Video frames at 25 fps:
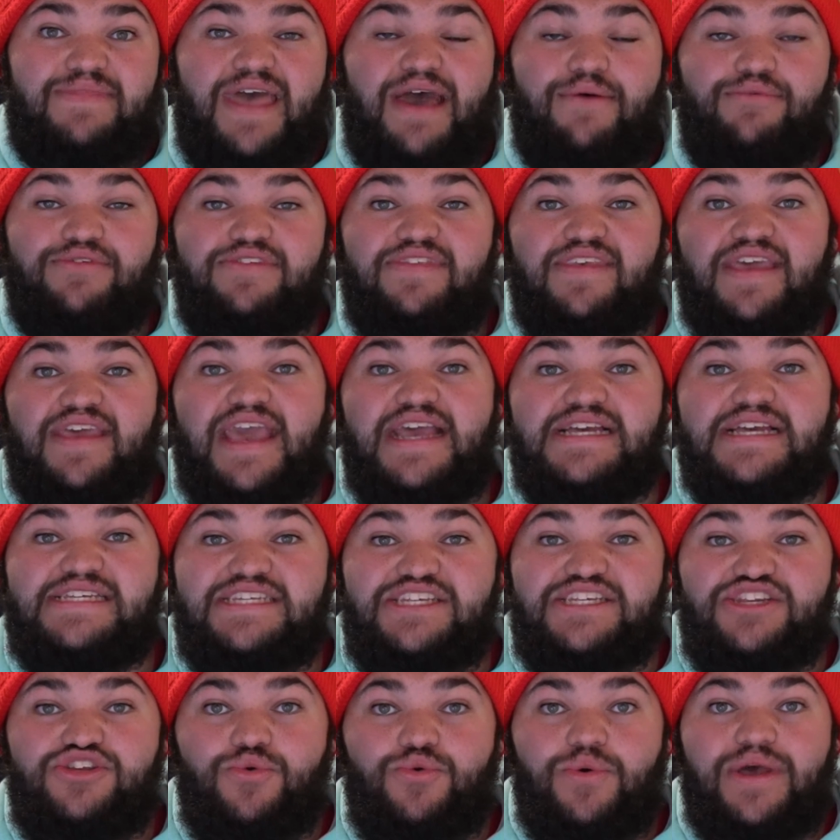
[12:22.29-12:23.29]
That was the case
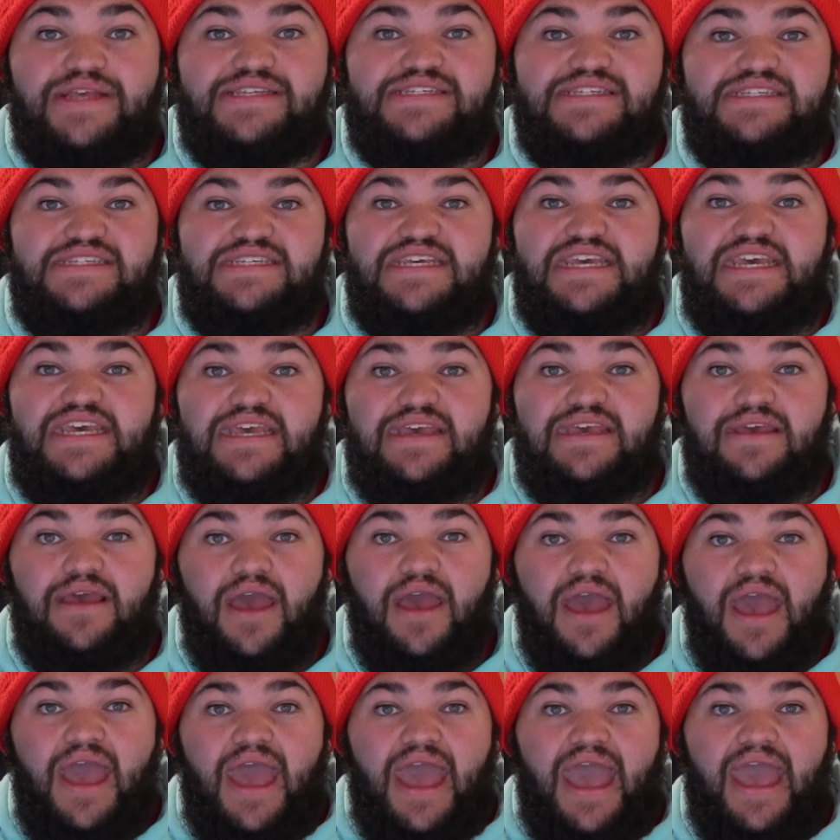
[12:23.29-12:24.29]
in USC,
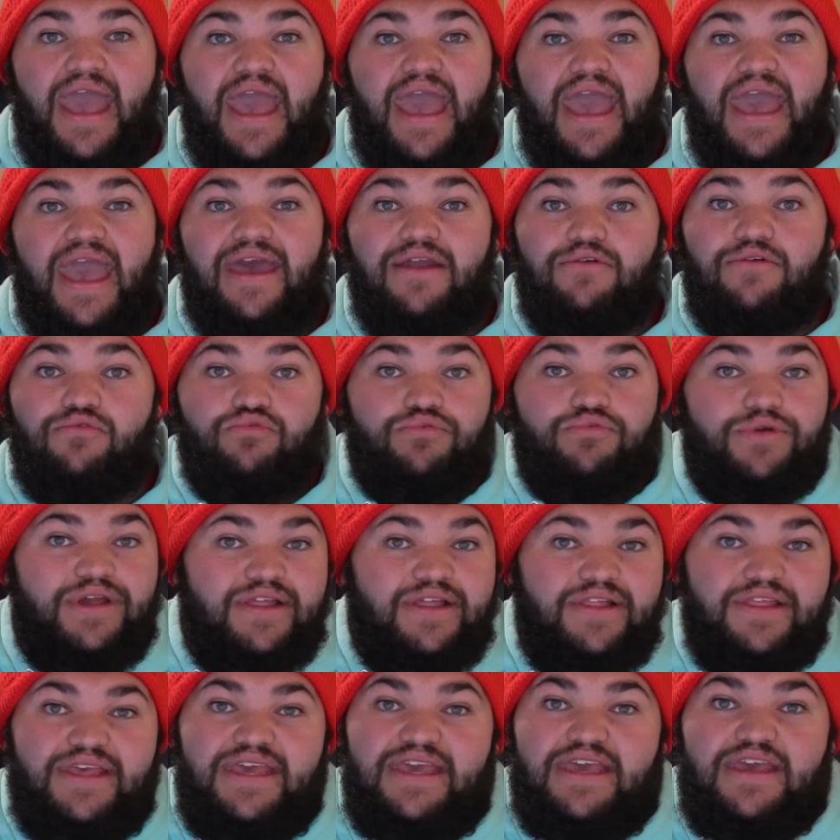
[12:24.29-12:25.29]
and
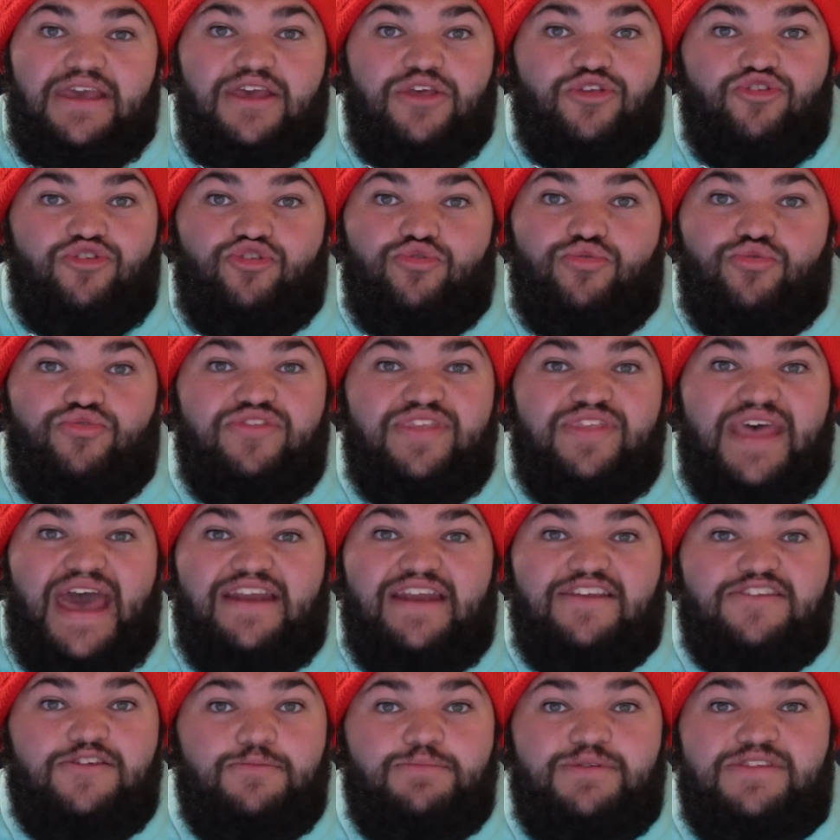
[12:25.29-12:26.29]
really use
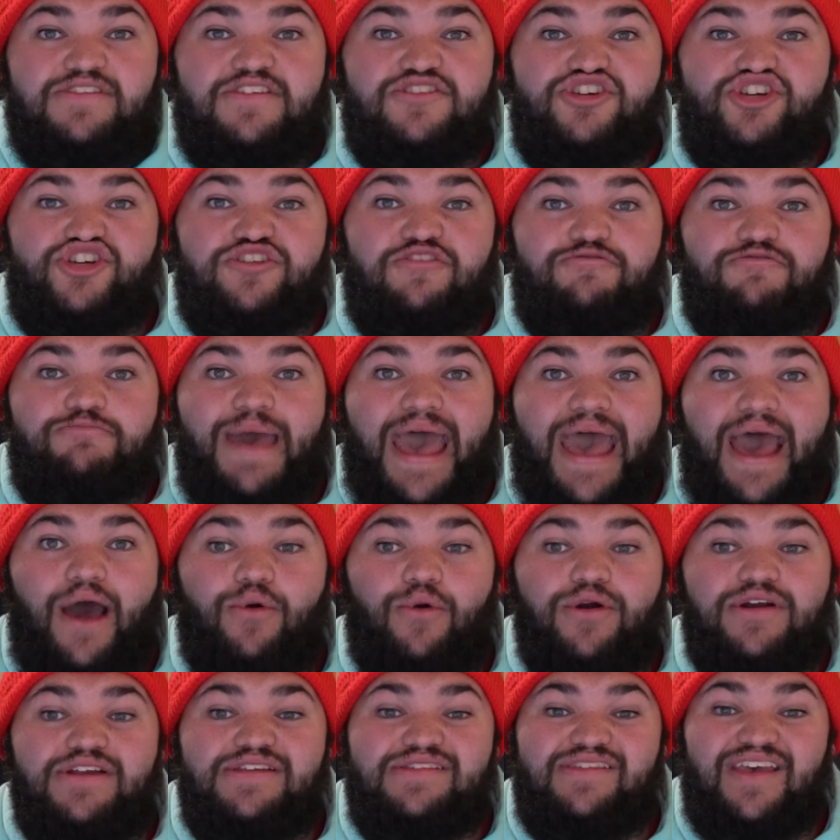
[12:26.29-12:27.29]
that as a position of
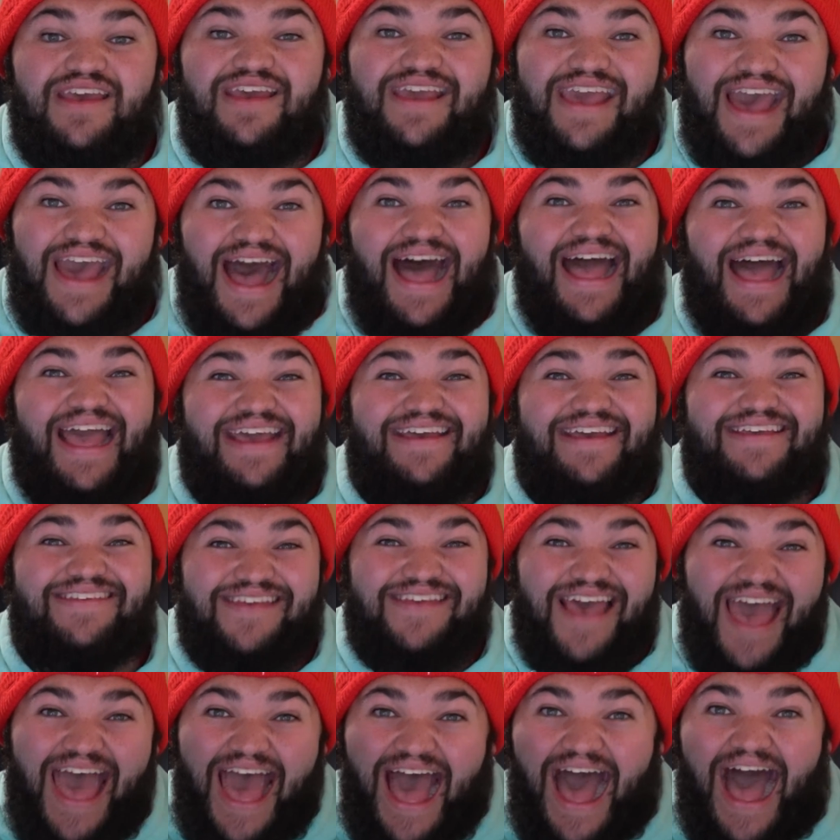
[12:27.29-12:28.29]
power to say,
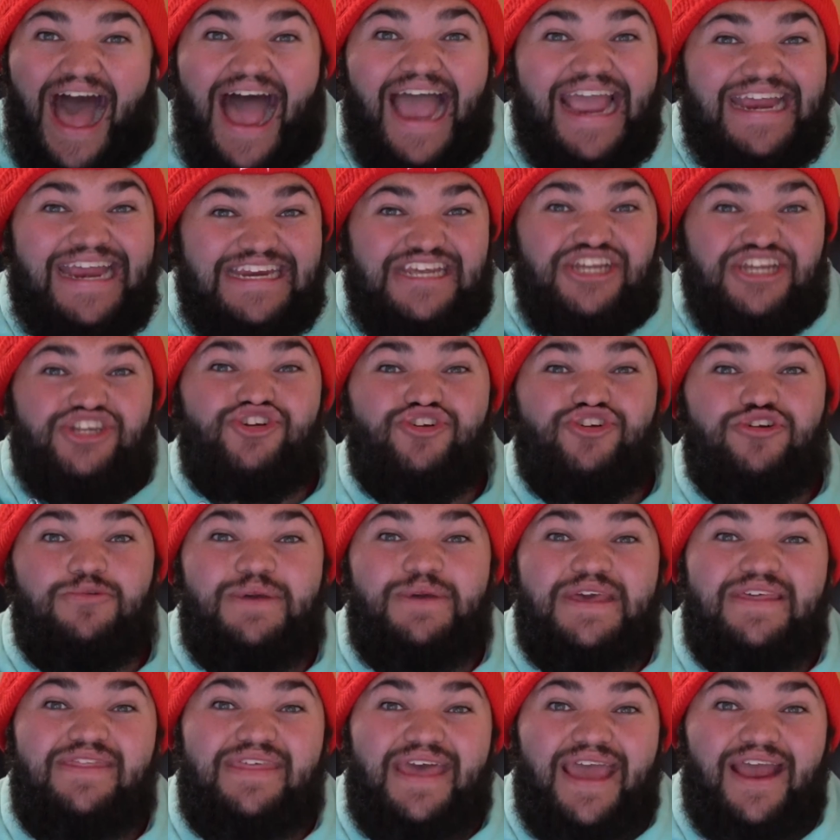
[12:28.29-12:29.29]
guys, I need you to
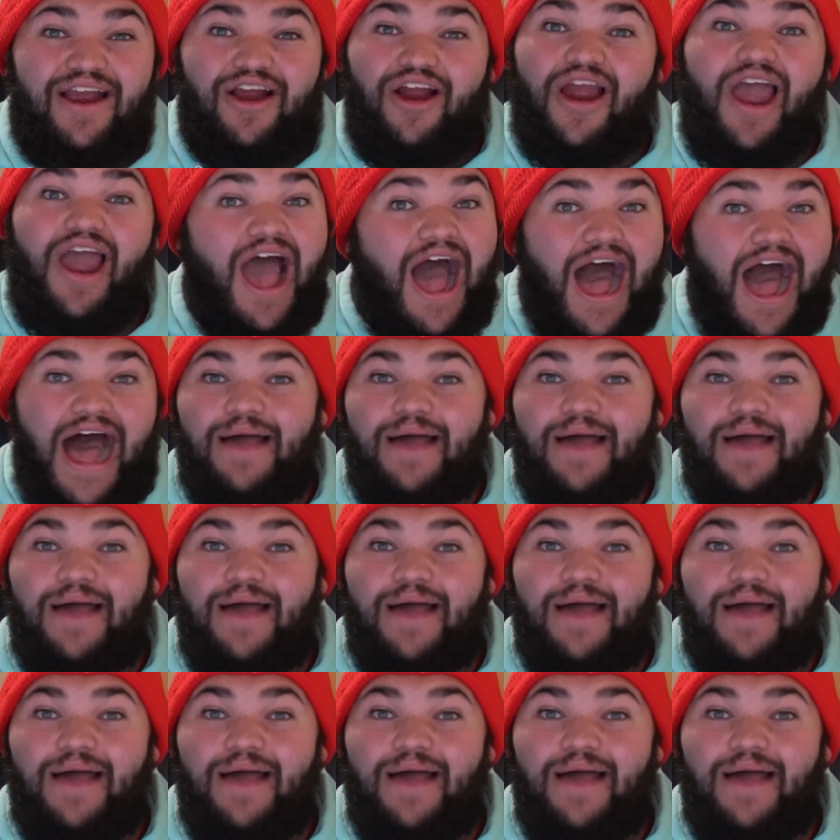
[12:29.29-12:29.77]
be there.